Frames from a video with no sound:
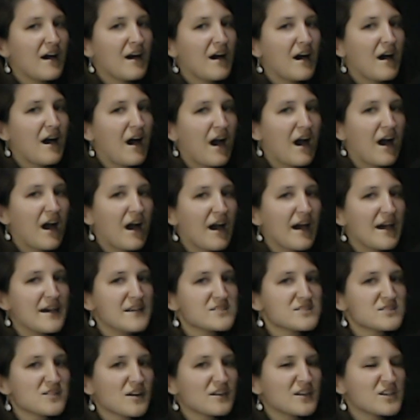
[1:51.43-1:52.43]
I
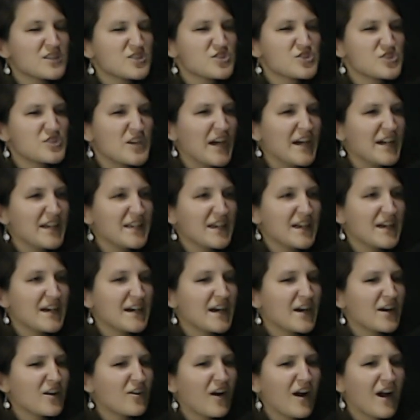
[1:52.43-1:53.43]
started
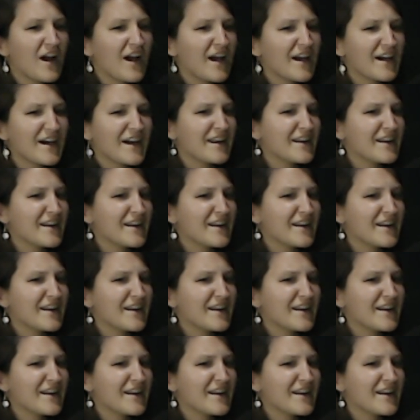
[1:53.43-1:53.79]
shaking and crying.